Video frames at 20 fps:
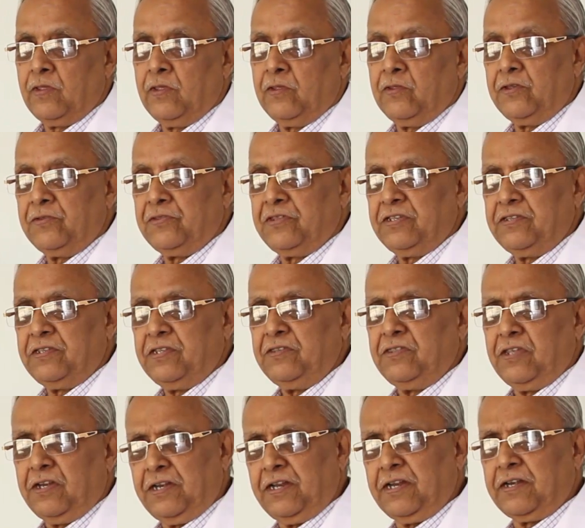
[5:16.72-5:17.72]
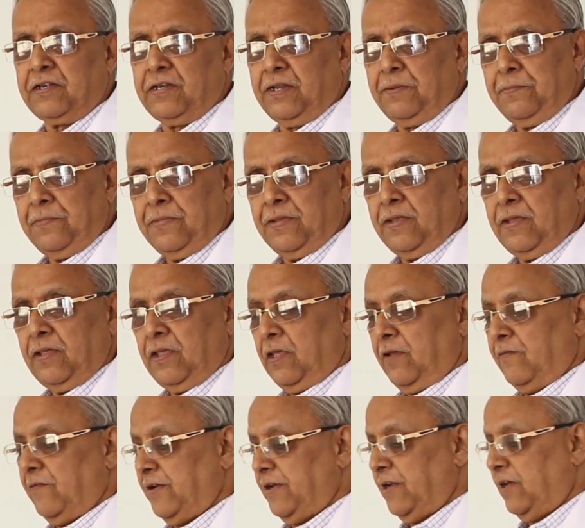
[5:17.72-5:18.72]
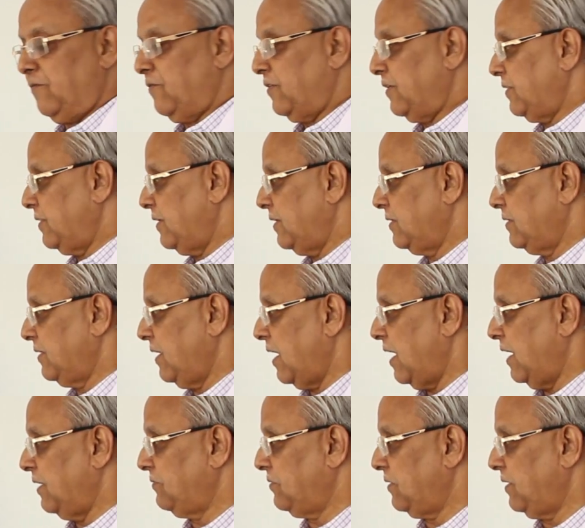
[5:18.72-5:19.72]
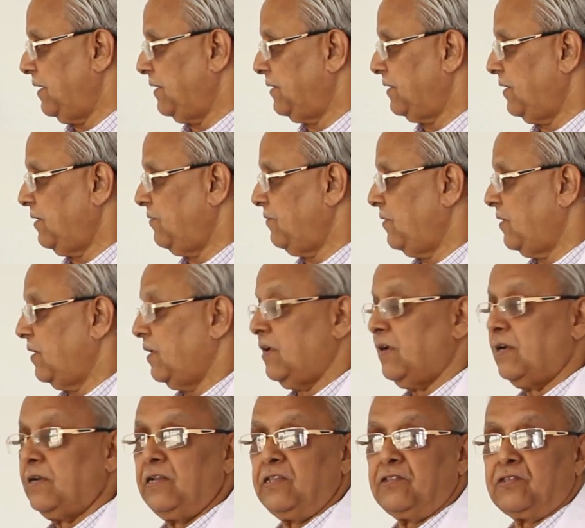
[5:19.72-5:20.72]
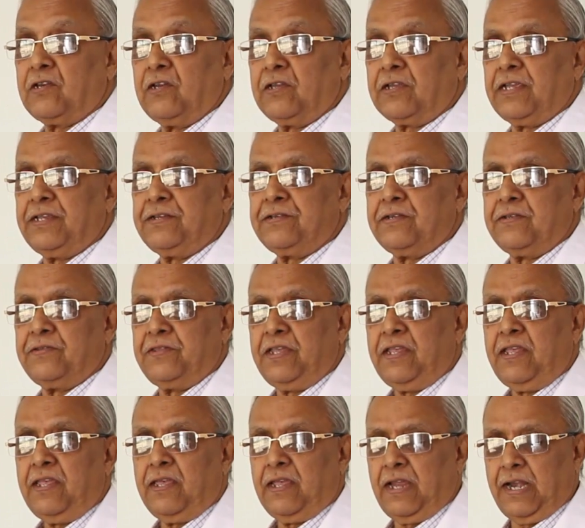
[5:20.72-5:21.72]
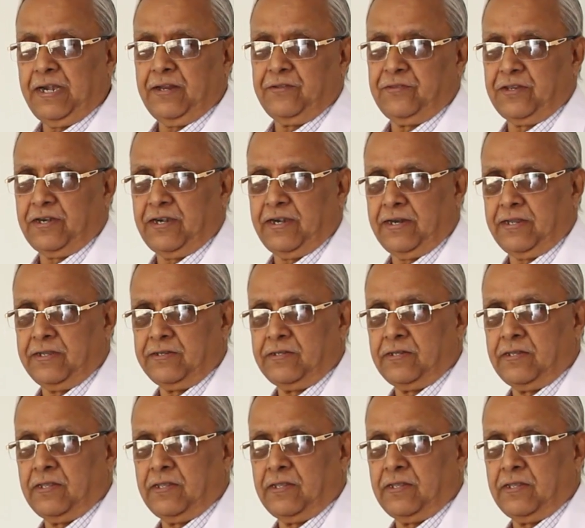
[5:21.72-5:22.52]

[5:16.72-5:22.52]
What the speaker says: So this is the dictum whenever there is an isolated dislocation of the head of the radius.